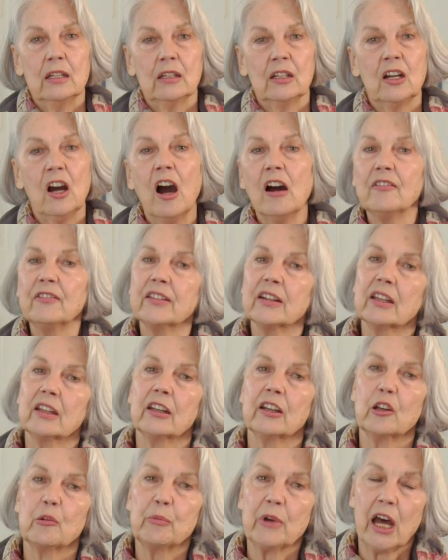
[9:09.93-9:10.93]

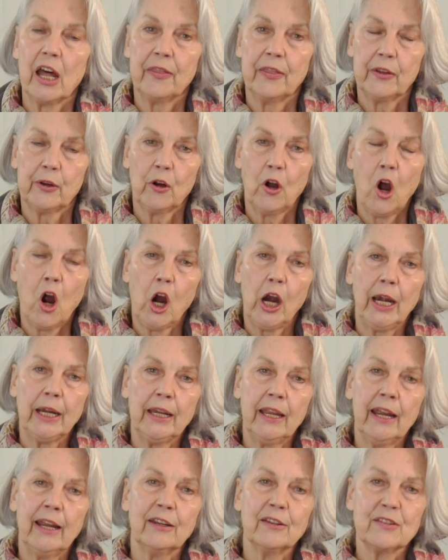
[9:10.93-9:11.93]
confident about their
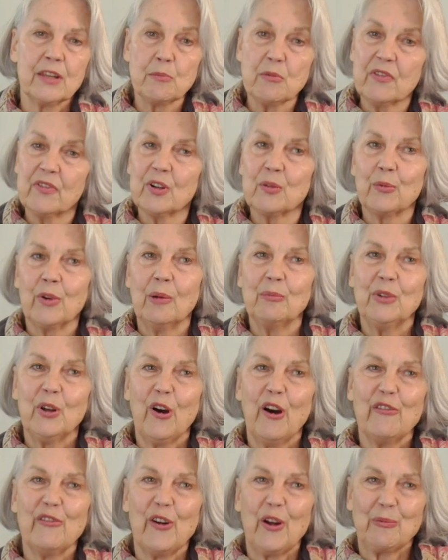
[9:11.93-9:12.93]
art, and some of it rubbed
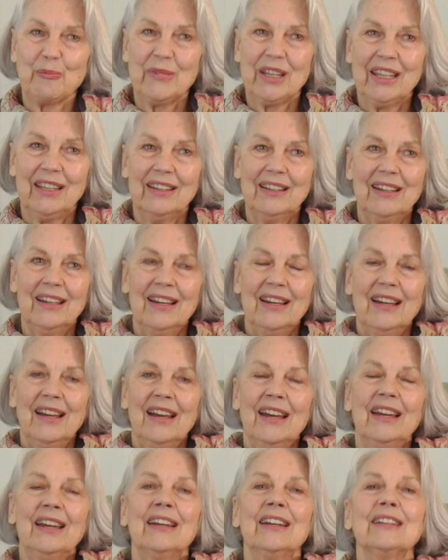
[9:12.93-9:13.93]
off on me.
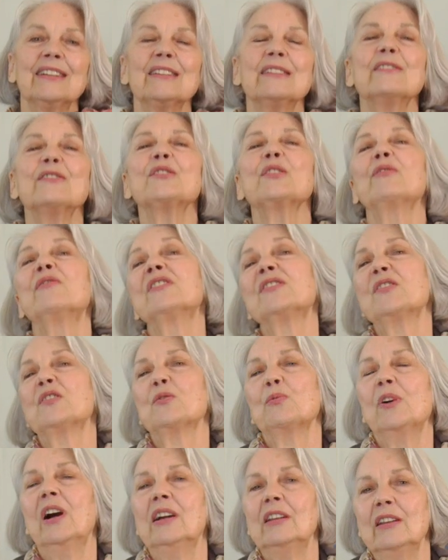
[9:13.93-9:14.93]
And so this
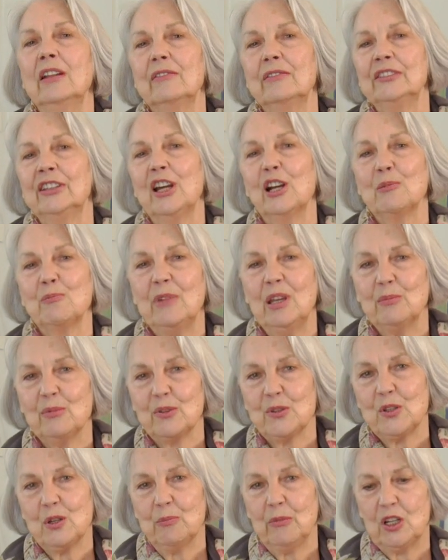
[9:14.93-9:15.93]
is why I love young
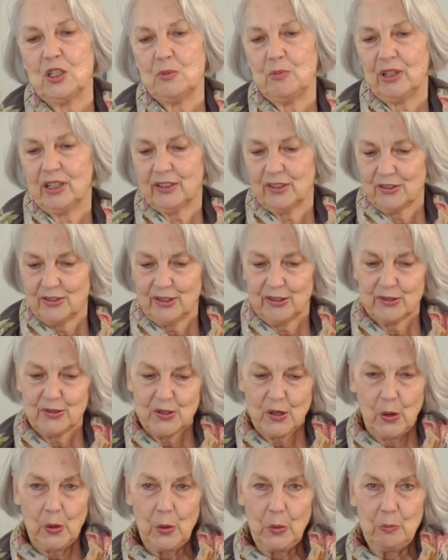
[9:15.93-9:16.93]
people so much, because they're
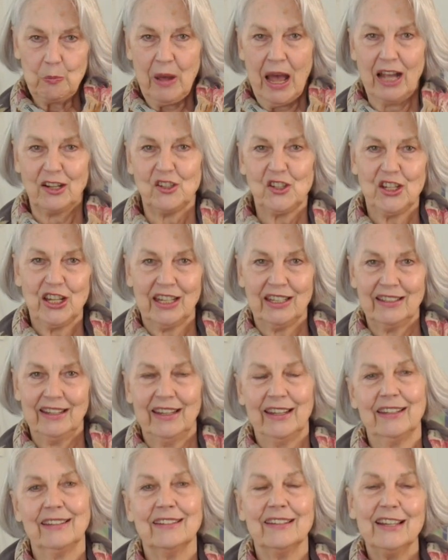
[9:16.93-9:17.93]
so passionate,
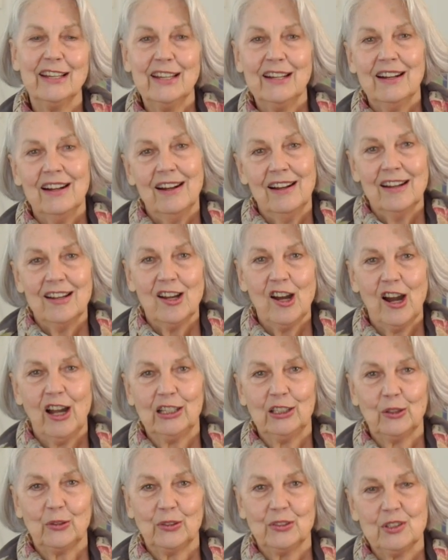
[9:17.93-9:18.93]
and
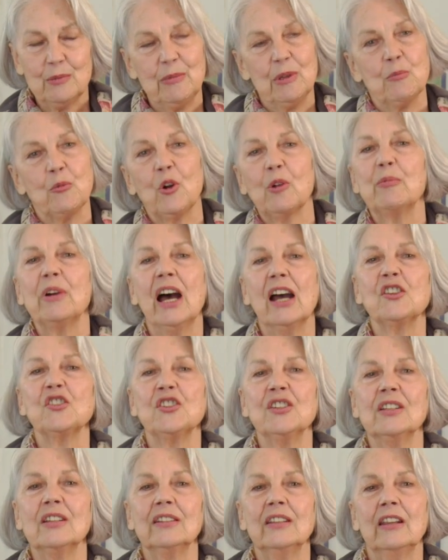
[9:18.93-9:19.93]
I learned to be more
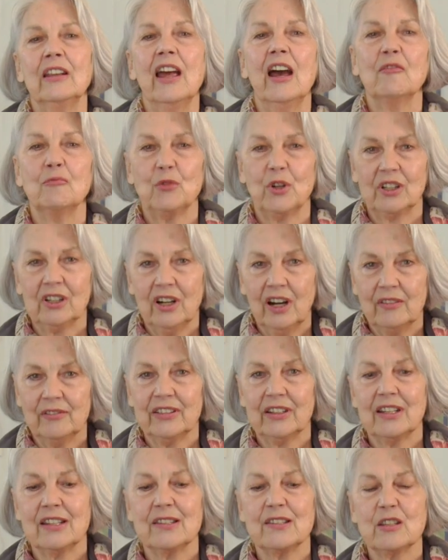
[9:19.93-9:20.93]
passionate and have more
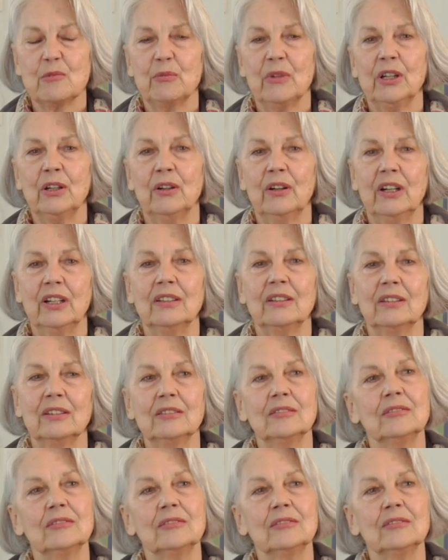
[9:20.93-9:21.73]
confidence in my art.